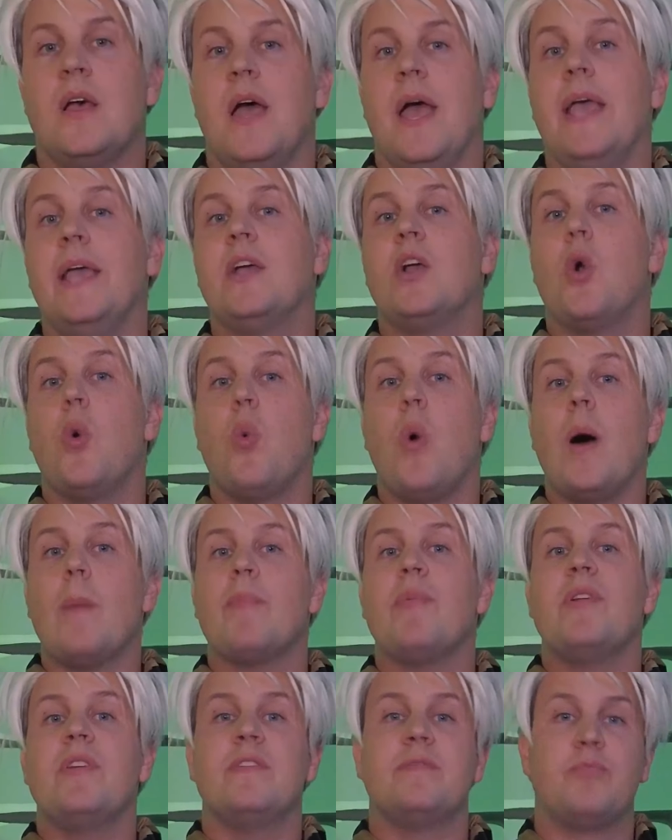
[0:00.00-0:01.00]
A
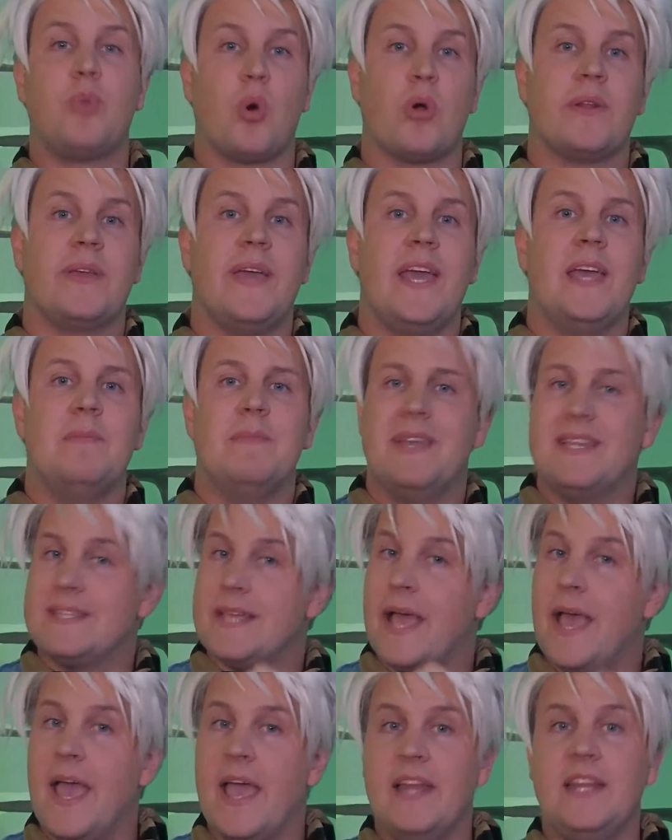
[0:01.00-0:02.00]
cooperative board game is
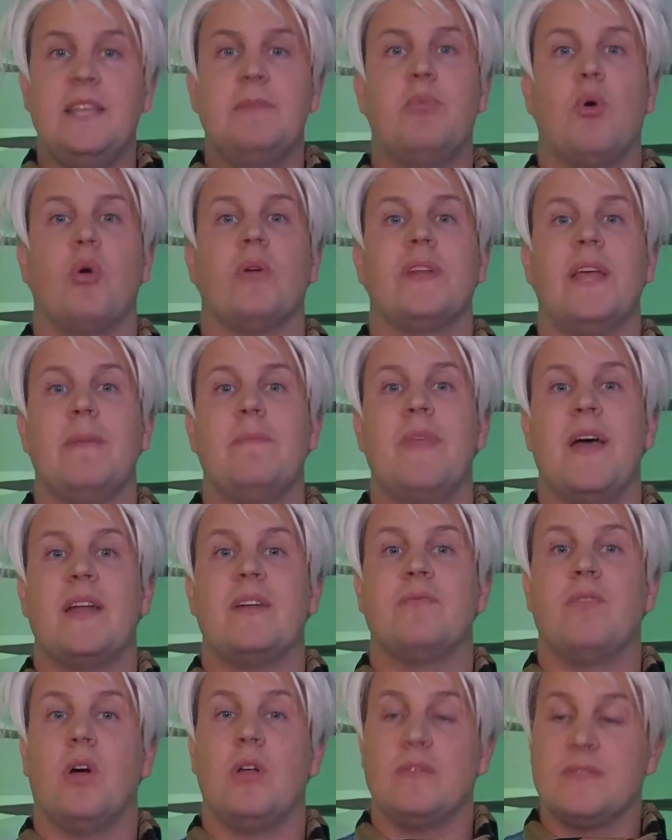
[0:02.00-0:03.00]
any board game that
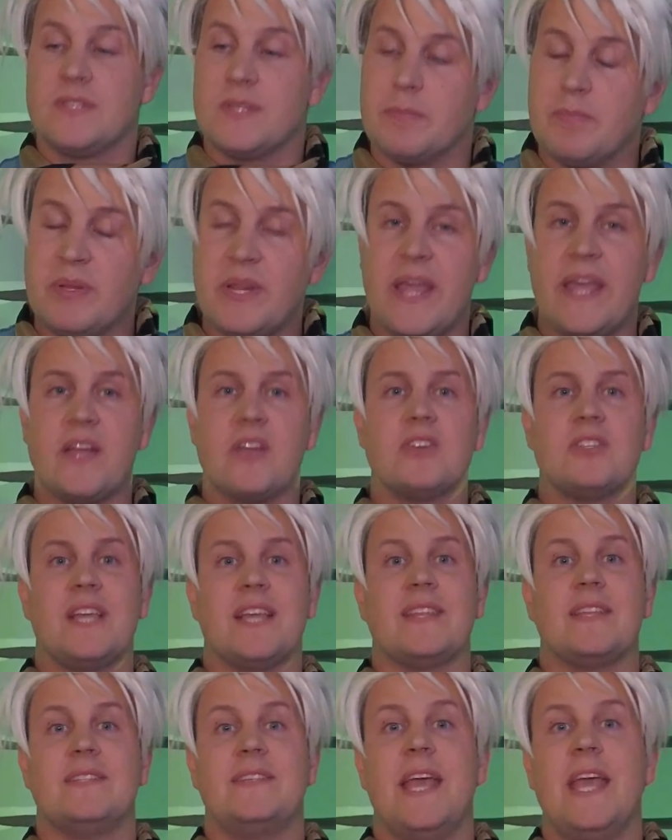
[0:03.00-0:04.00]
involves the players
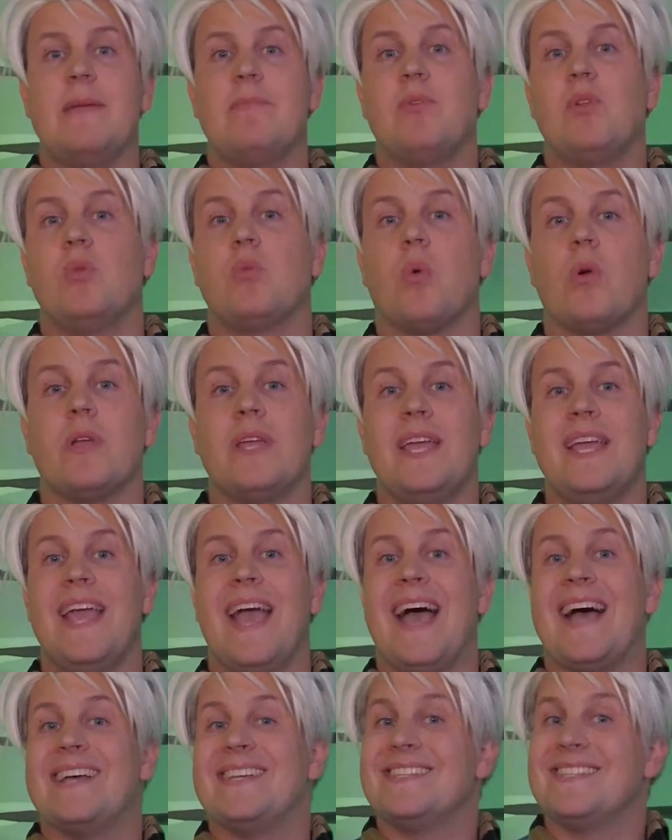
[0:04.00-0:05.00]
at the table
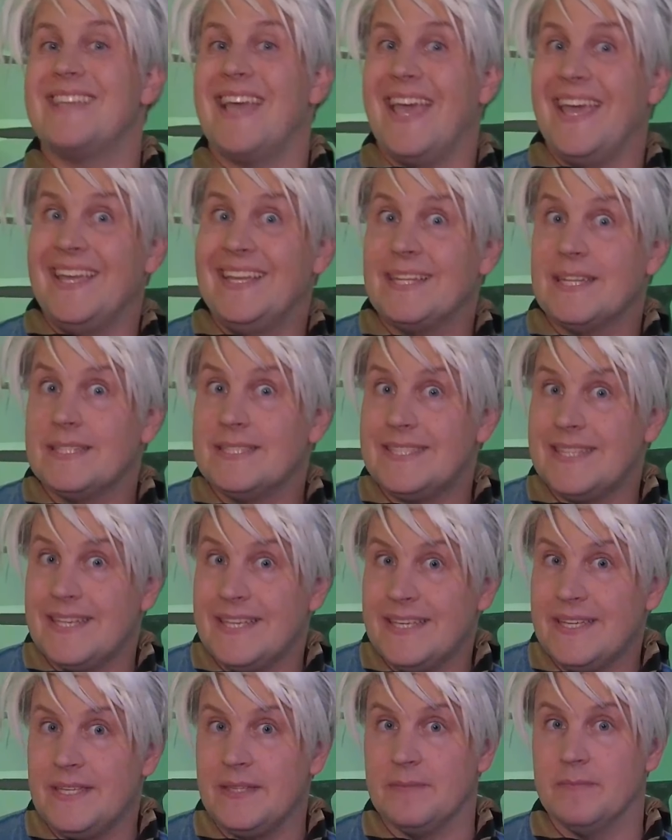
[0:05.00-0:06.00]
working as a
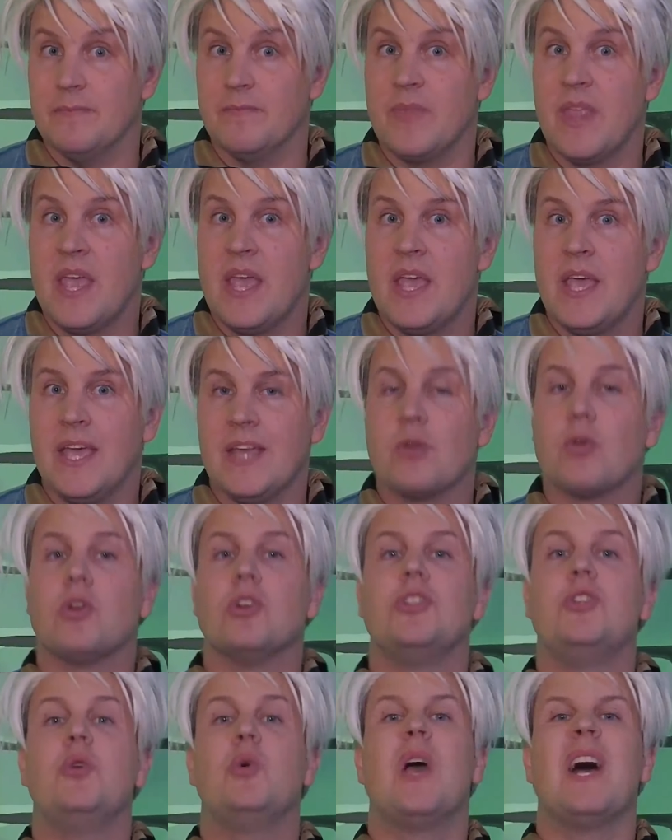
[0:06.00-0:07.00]
team in
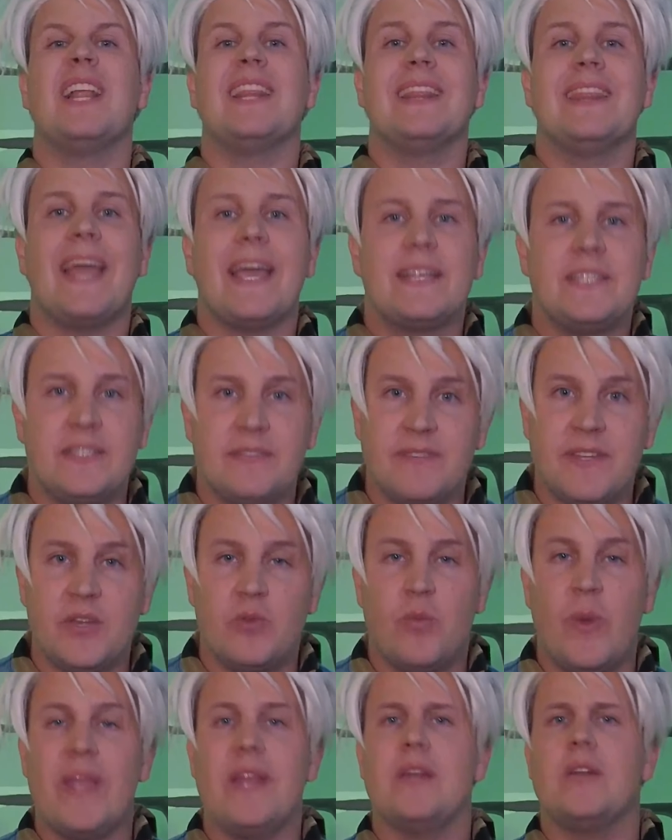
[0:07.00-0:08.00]
order to collectively
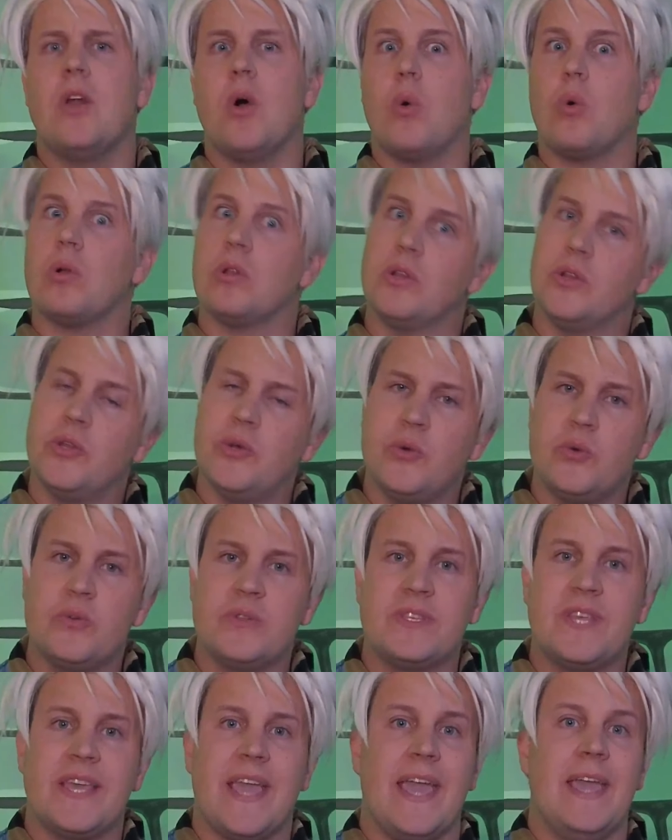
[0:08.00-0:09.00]
win or
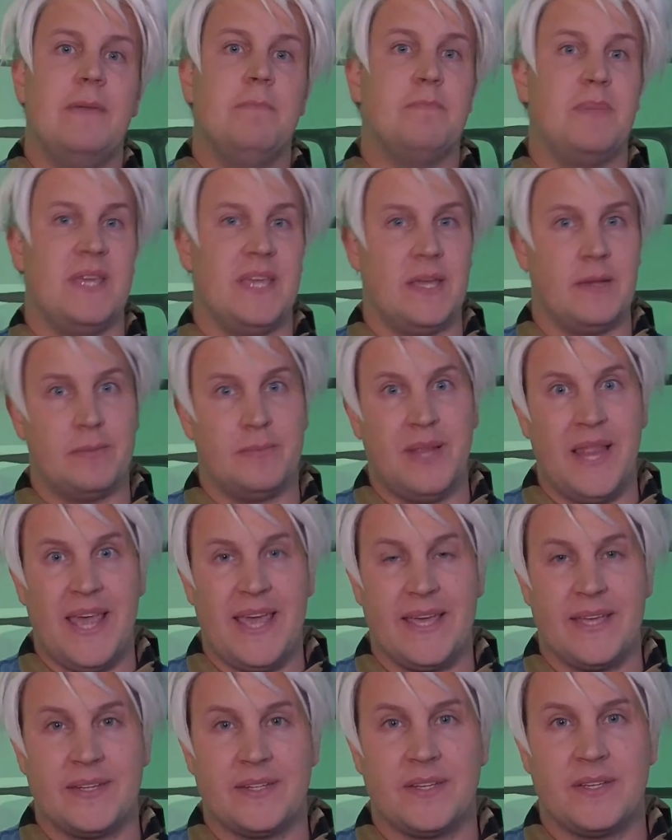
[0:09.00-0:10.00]
lose the game being
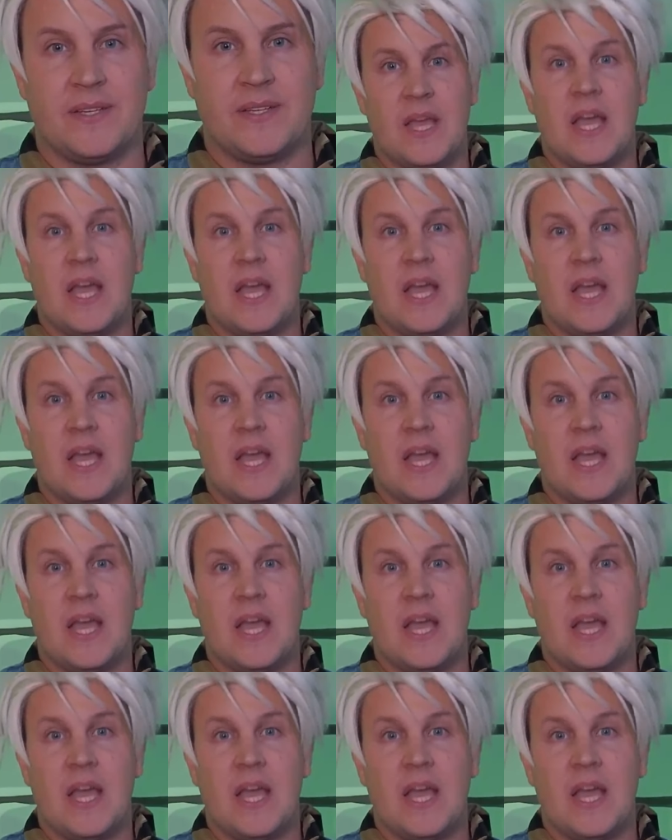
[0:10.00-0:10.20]
played.